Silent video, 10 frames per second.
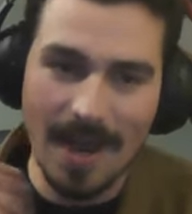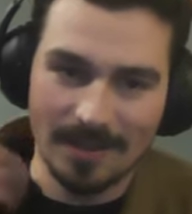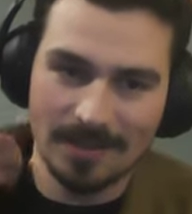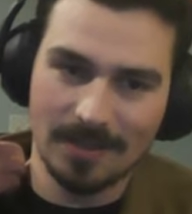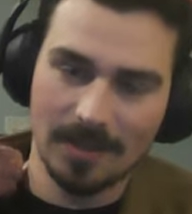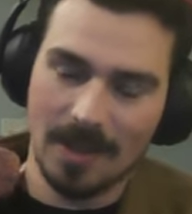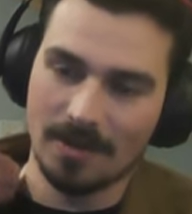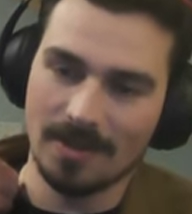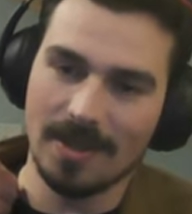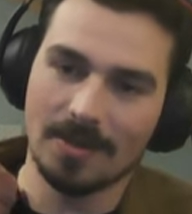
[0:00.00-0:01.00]
Yeah, so
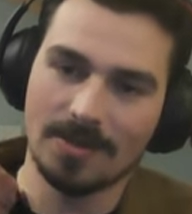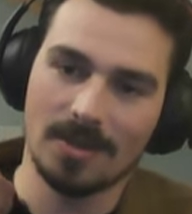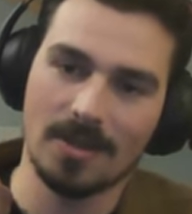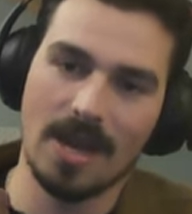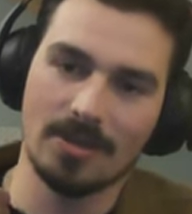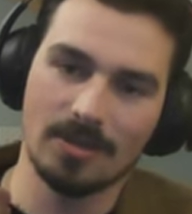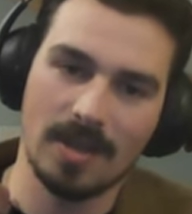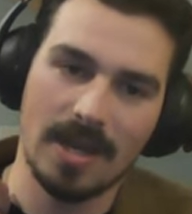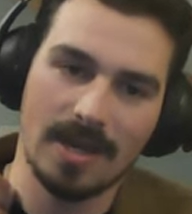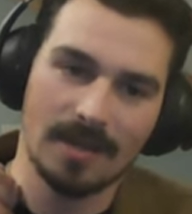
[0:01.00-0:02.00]
that was all natural
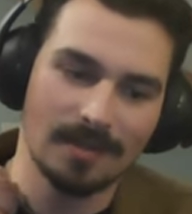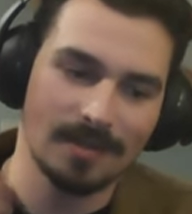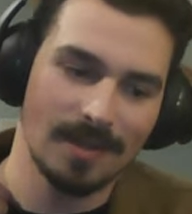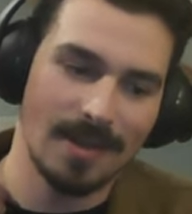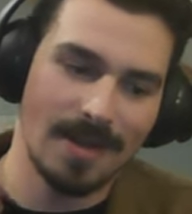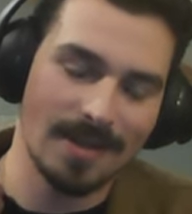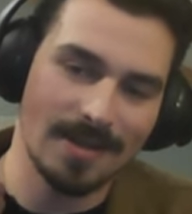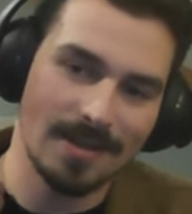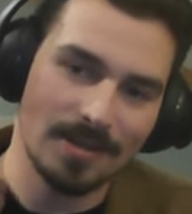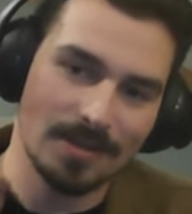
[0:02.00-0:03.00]
lighting,
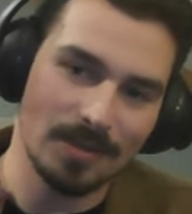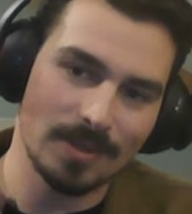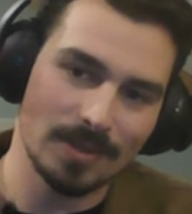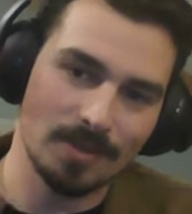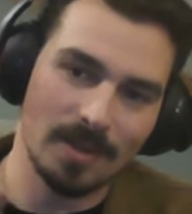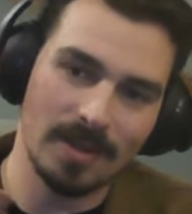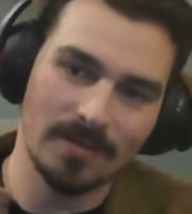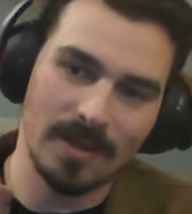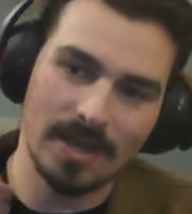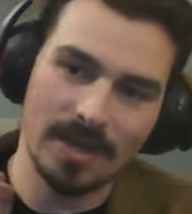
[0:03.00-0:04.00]
you know, with a little bit
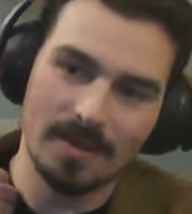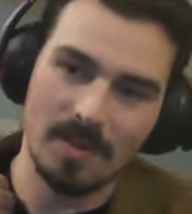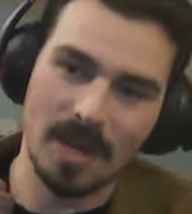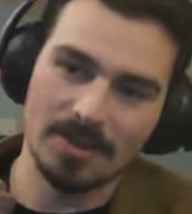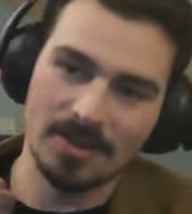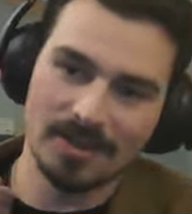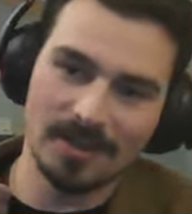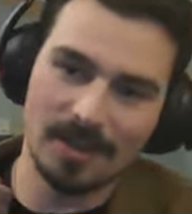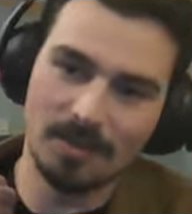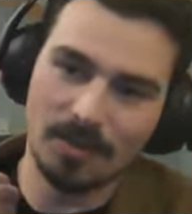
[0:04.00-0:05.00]
of editing magic,
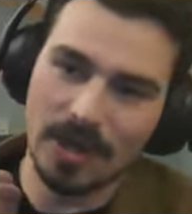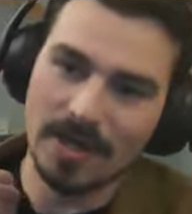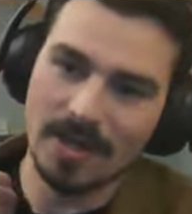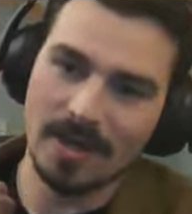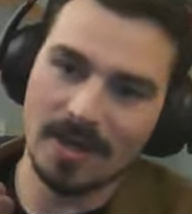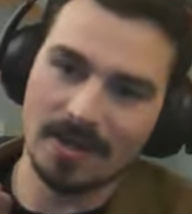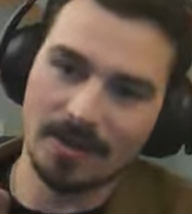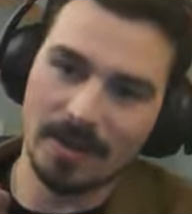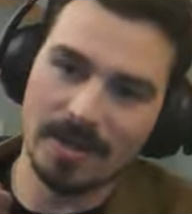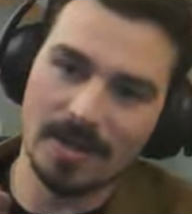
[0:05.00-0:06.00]
a couple
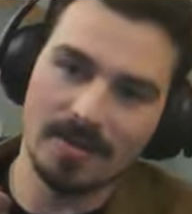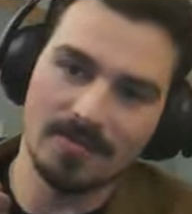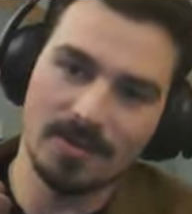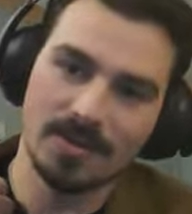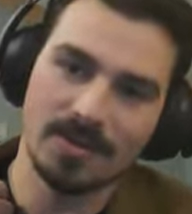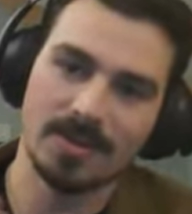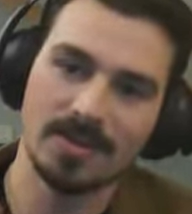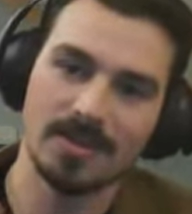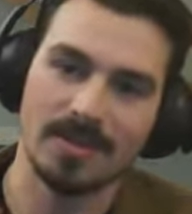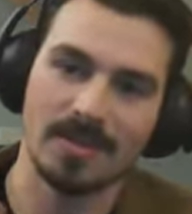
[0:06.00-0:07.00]
gradiated
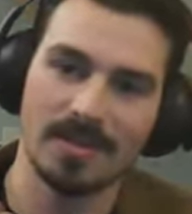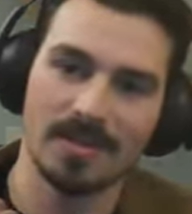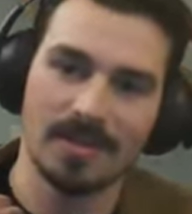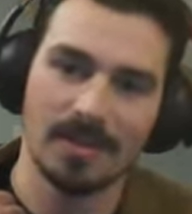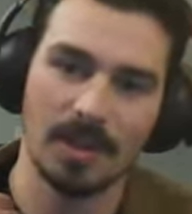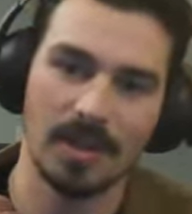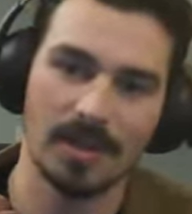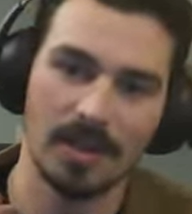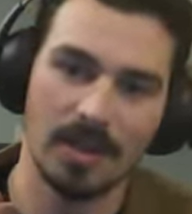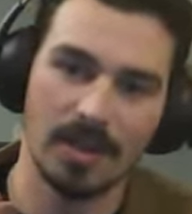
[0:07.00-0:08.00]
filters and
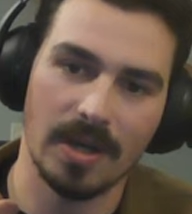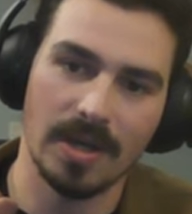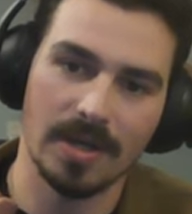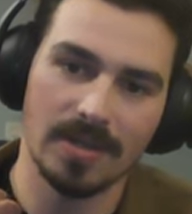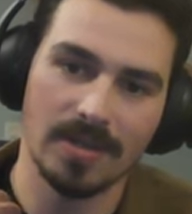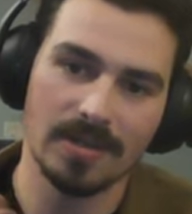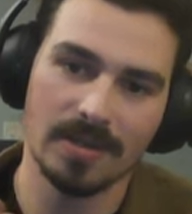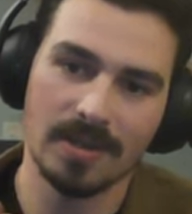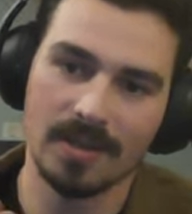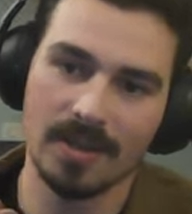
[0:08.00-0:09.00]
linear gradients,
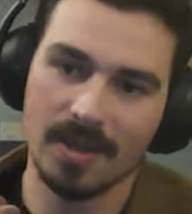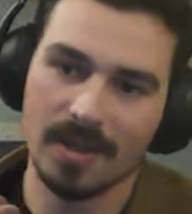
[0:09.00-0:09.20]
and